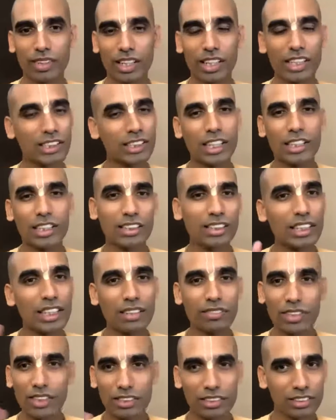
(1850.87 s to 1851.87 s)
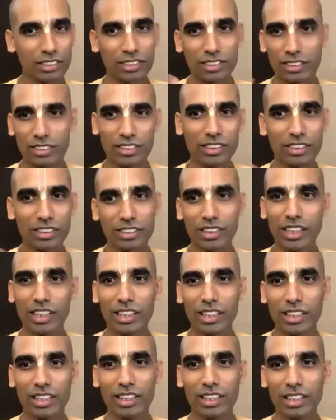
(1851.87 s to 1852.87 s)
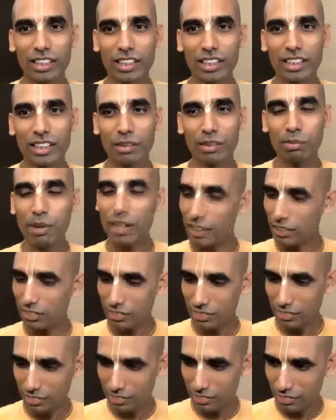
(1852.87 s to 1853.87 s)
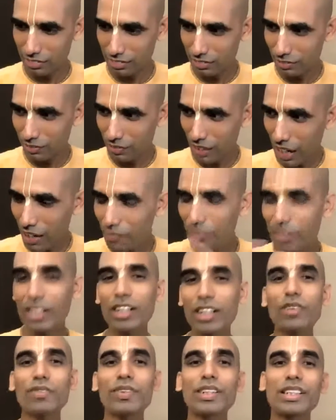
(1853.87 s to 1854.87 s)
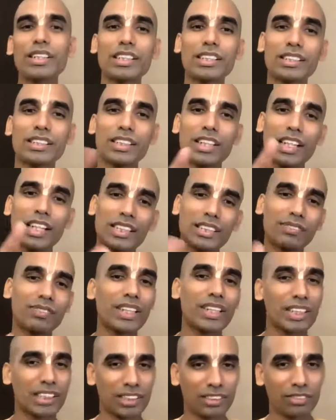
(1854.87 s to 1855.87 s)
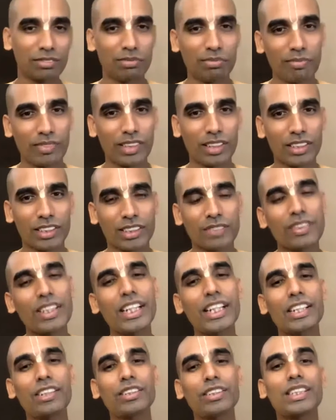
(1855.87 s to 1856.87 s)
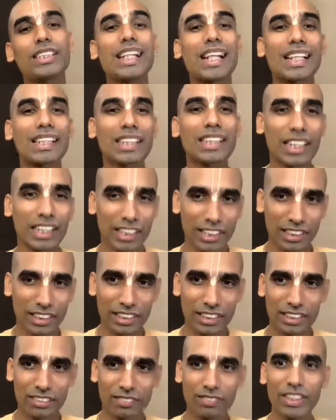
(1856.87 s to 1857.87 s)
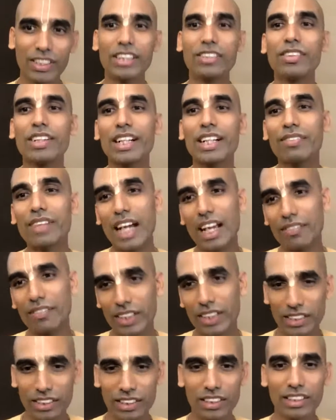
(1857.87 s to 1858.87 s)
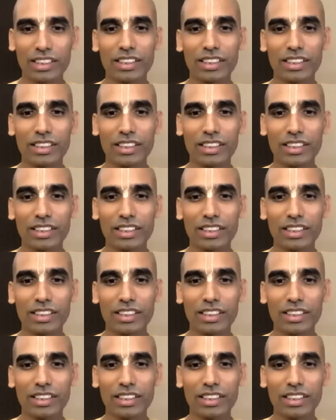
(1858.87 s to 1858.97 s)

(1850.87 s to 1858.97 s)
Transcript: Krishna doesn't leave us. Okay? But our love for Krishna is weak. So we need to strengthen it. We need to revive it.